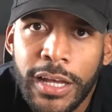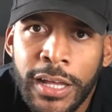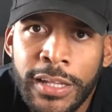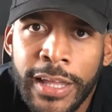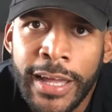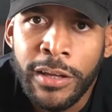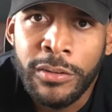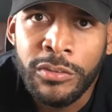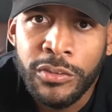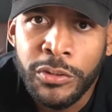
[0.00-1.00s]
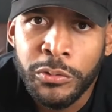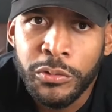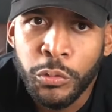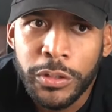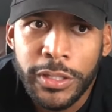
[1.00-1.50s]
allows you
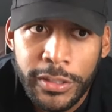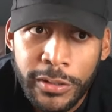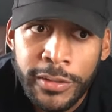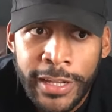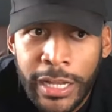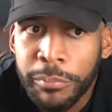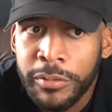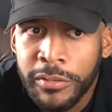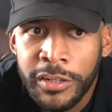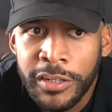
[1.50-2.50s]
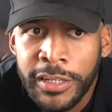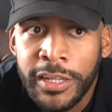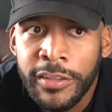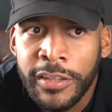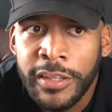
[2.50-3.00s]
to kill that opportunity.
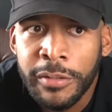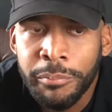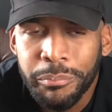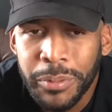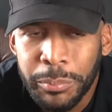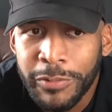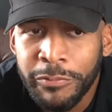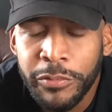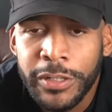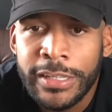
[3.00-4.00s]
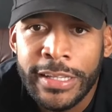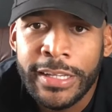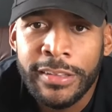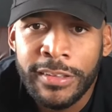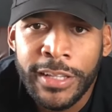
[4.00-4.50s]
And then people are very
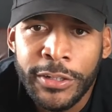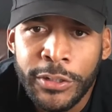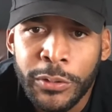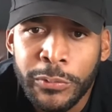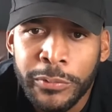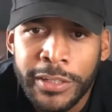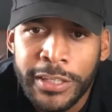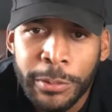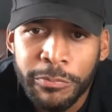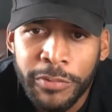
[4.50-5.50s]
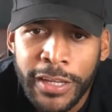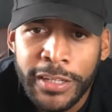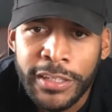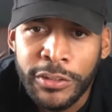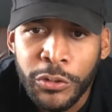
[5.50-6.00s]
lazy. They don't want to keep
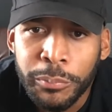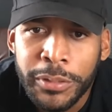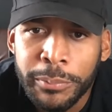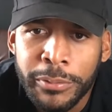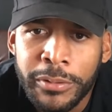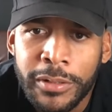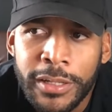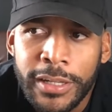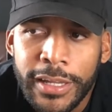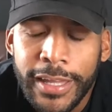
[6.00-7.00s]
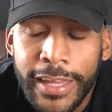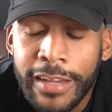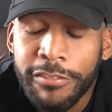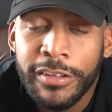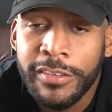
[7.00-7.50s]
finding new people
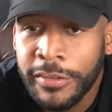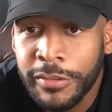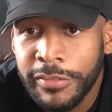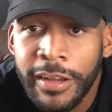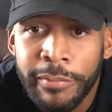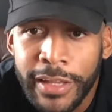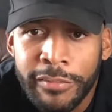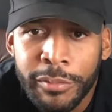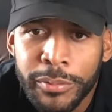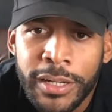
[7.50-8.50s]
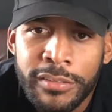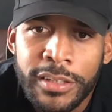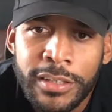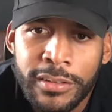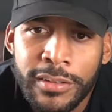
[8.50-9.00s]
every single time they have a
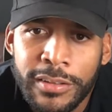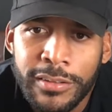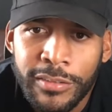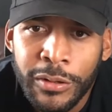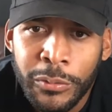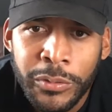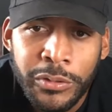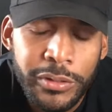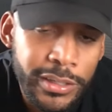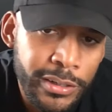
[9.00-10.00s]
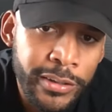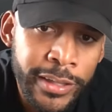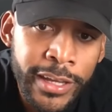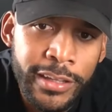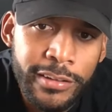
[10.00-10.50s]
project. So when you kill
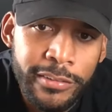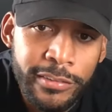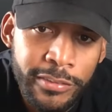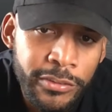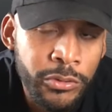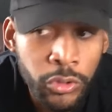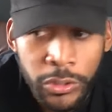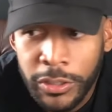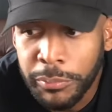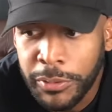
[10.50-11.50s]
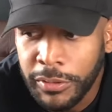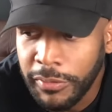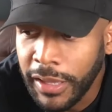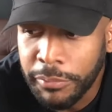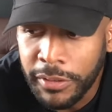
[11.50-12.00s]
that, you're going to be on the
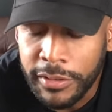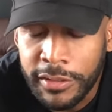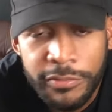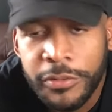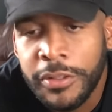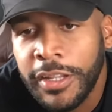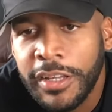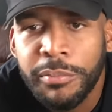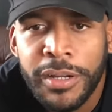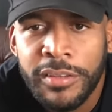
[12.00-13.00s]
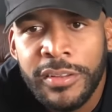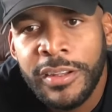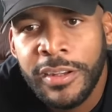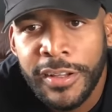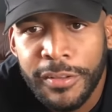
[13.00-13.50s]
top of the list for the next project
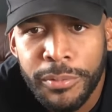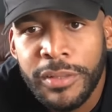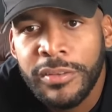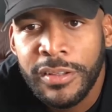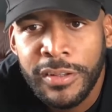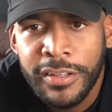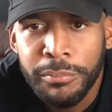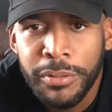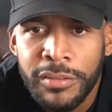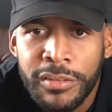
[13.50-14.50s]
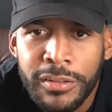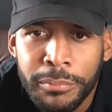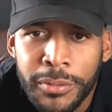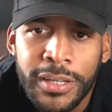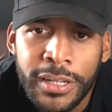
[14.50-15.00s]
and the next project and the next project.
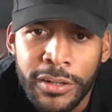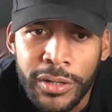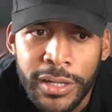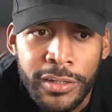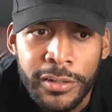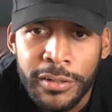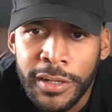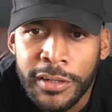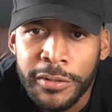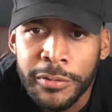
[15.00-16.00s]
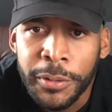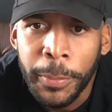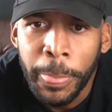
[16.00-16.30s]
But you got to know how to do it.